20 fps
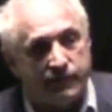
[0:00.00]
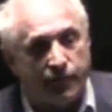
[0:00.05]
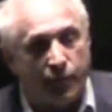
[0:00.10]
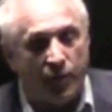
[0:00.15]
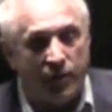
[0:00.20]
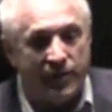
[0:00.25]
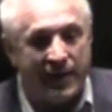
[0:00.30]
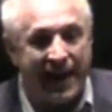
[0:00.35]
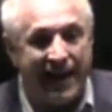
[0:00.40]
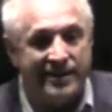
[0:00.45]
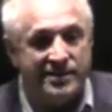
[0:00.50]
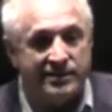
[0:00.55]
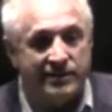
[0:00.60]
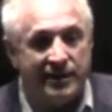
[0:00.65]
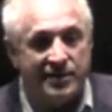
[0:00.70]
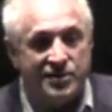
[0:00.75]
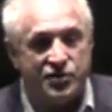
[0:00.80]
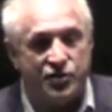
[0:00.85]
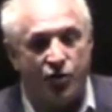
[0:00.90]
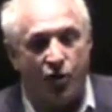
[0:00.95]
$4,000
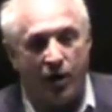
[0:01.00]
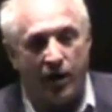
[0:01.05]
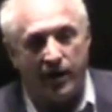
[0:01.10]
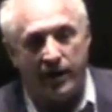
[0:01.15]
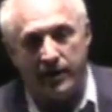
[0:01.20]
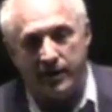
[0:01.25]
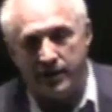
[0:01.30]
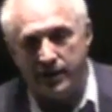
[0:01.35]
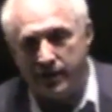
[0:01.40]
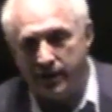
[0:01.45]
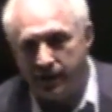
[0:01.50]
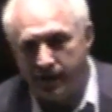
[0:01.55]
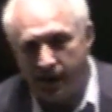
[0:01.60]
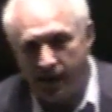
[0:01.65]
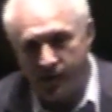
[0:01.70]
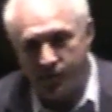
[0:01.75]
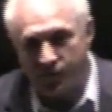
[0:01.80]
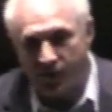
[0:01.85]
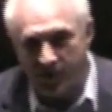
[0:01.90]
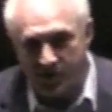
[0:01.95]
I started,
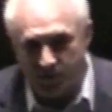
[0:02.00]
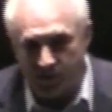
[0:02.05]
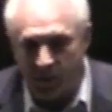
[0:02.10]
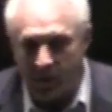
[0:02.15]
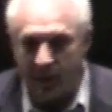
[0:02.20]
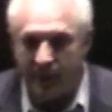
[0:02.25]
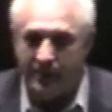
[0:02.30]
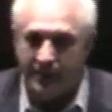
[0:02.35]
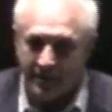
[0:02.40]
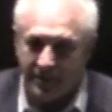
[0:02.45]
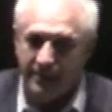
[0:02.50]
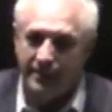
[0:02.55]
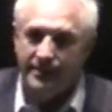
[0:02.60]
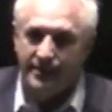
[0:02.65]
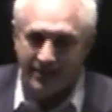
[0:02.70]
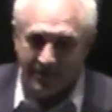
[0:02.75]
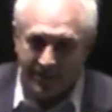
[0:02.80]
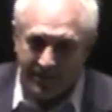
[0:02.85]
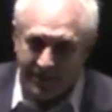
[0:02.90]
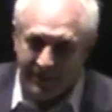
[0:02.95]
and trust me,
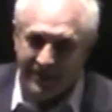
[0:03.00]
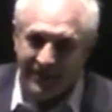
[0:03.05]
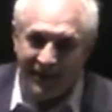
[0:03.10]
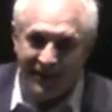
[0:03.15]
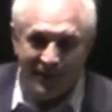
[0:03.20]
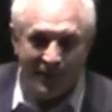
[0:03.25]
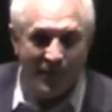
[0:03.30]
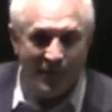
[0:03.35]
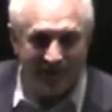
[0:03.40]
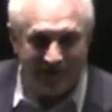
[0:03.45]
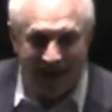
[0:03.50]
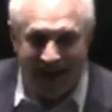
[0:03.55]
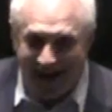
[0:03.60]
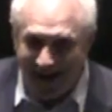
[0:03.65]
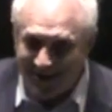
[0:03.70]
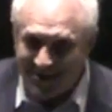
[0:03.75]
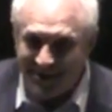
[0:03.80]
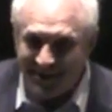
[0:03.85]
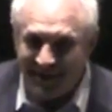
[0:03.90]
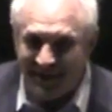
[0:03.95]
at $4,000
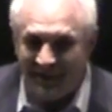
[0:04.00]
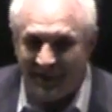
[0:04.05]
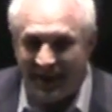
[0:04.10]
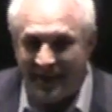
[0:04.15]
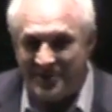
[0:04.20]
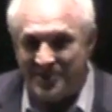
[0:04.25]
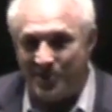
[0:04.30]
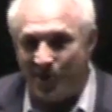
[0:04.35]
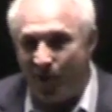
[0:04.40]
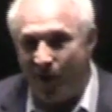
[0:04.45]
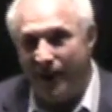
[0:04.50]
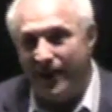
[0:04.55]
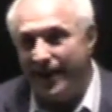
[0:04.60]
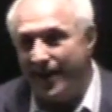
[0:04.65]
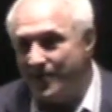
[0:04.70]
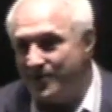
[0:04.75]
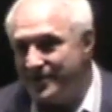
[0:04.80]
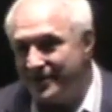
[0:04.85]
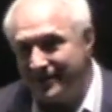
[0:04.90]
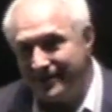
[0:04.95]
when I started,
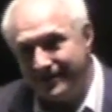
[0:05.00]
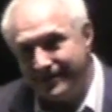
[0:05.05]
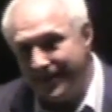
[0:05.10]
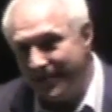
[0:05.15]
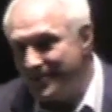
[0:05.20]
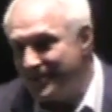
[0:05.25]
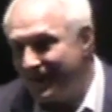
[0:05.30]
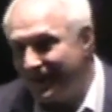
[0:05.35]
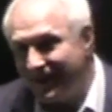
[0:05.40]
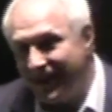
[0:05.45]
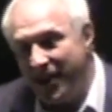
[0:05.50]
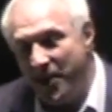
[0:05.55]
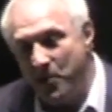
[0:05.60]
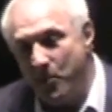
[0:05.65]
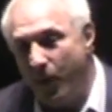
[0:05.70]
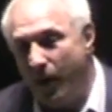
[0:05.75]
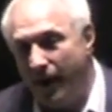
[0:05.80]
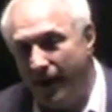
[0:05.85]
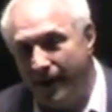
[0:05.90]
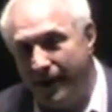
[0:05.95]
that was a lot of
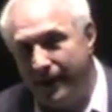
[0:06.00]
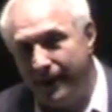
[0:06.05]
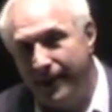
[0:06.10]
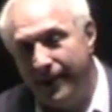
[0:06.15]
money.